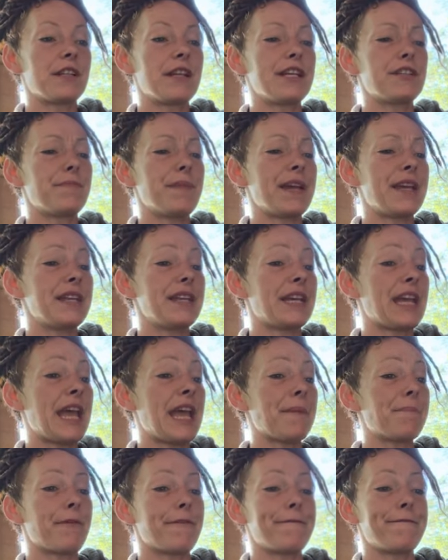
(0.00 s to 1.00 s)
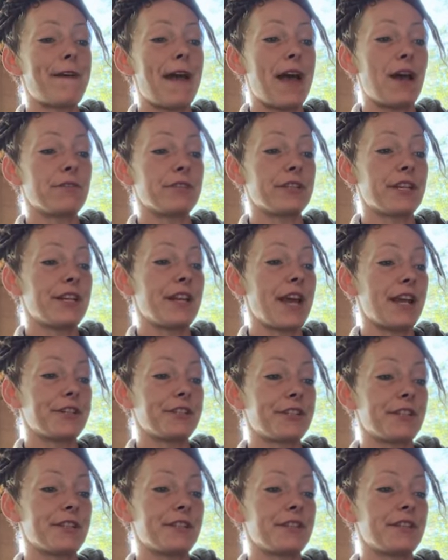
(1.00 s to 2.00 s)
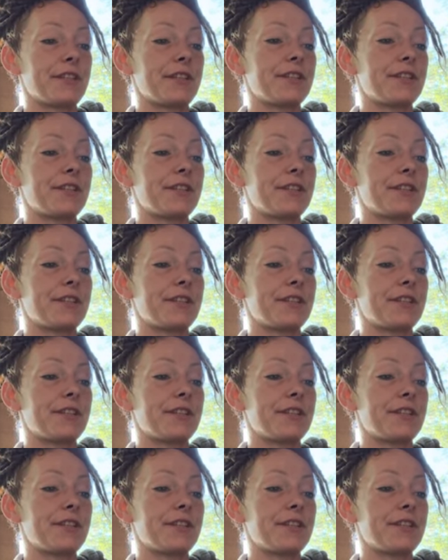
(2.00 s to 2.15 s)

links may indicate profound connections,